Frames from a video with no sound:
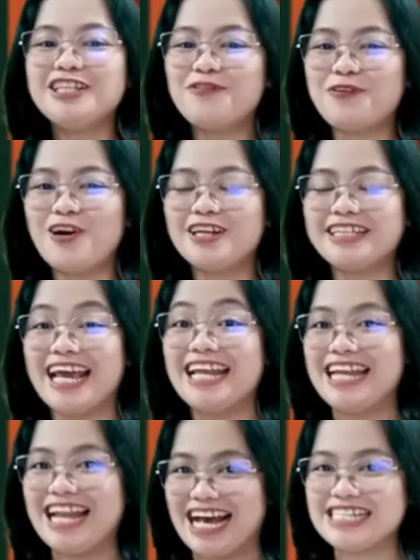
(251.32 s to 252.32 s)
the fourth
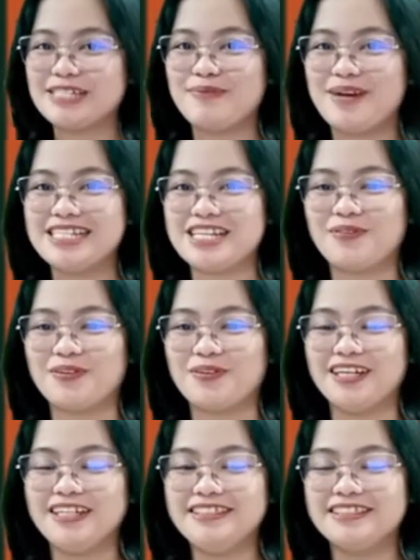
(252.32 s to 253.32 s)
and last magic
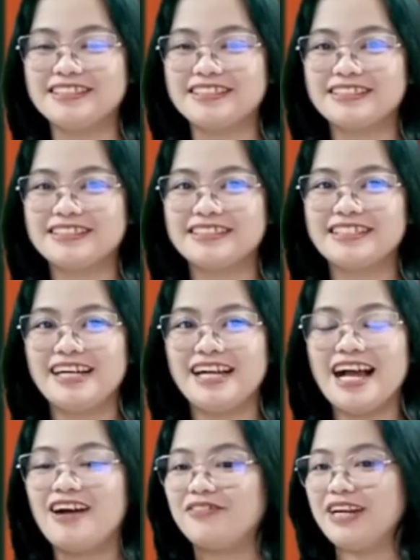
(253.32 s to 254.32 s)
word,
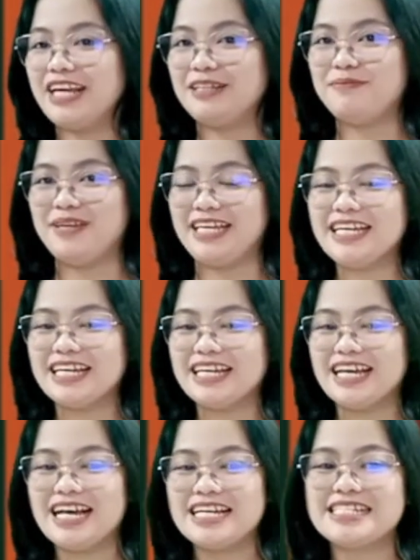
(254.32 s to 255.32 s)
read
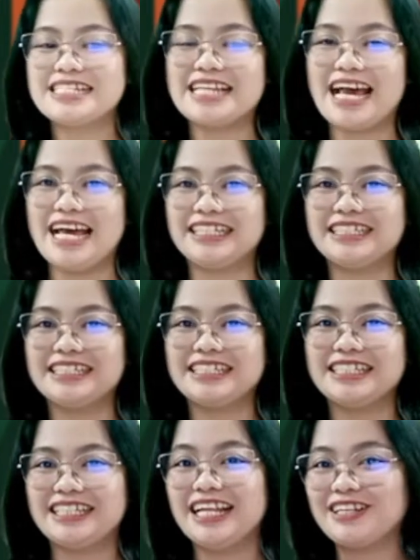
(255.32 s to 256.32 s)
me, set,
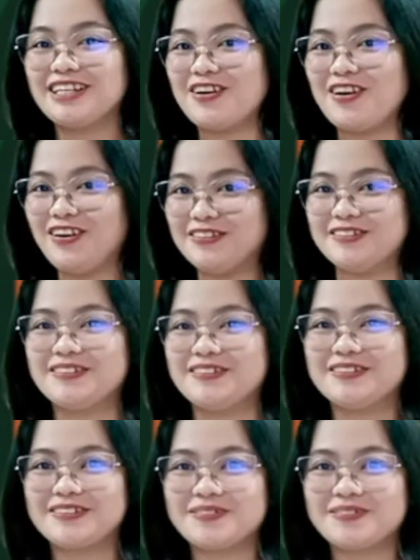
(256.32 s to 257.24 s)
go.